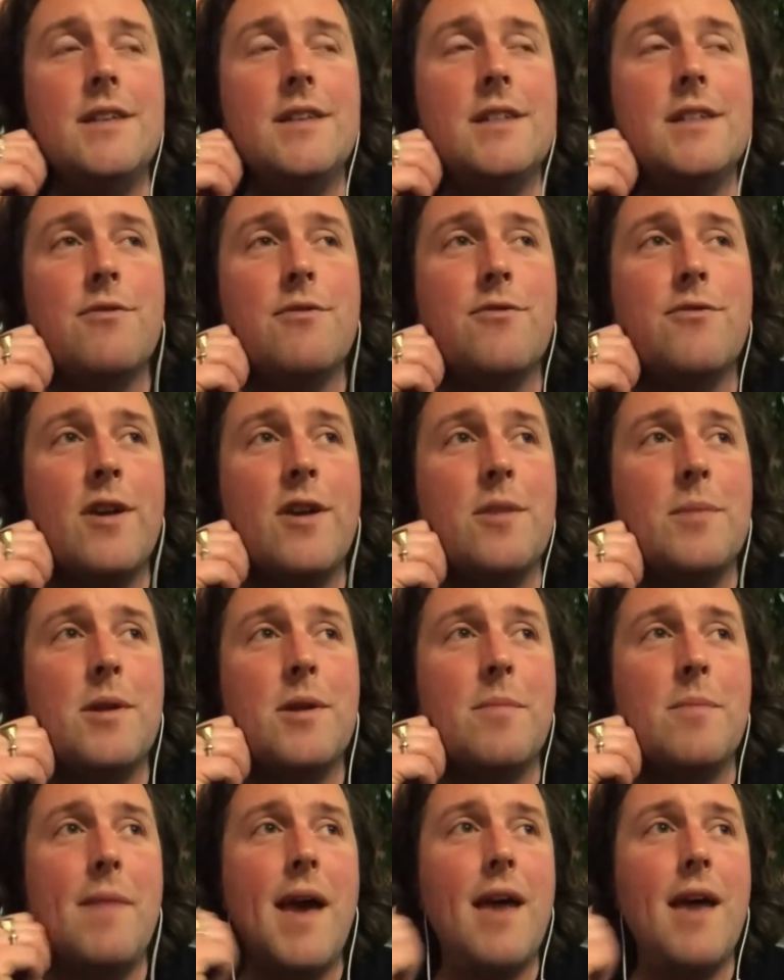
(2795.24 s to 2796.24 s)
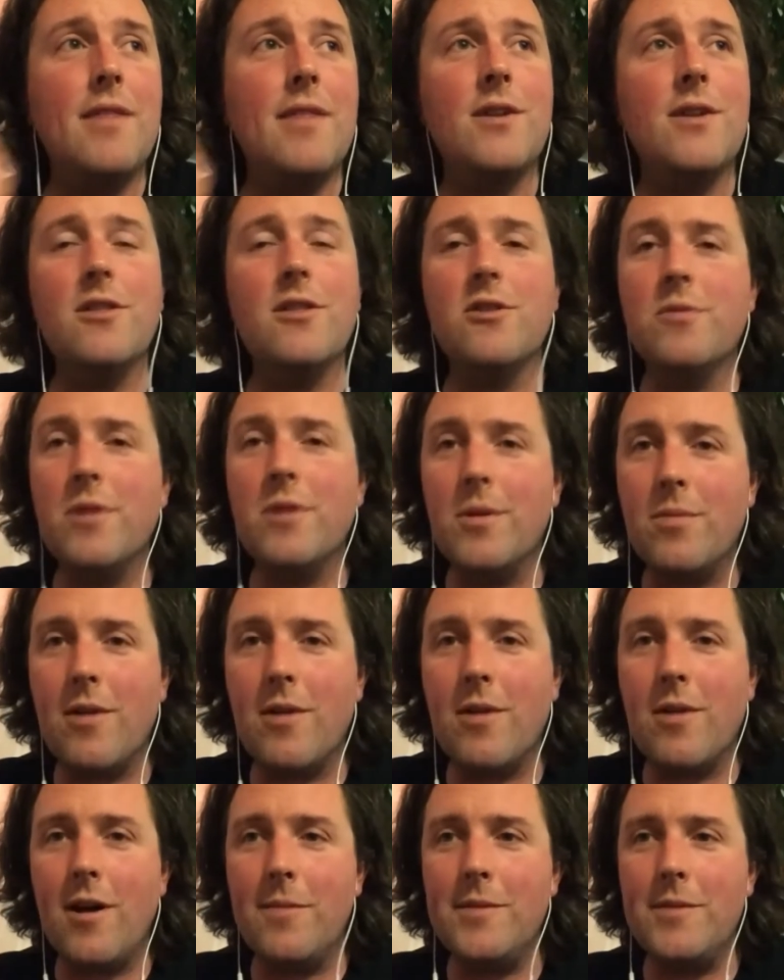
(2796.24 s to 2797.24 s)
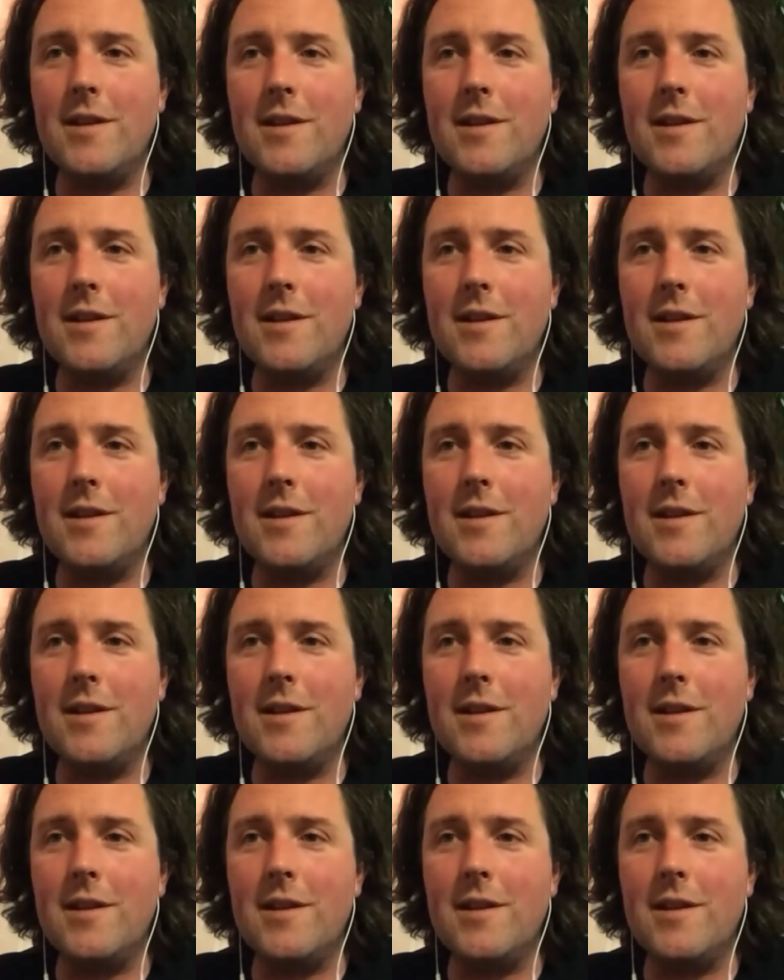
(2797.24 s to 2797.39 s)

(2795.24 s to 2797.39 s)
never found a bit of math he couldn't throw at a problem he didn't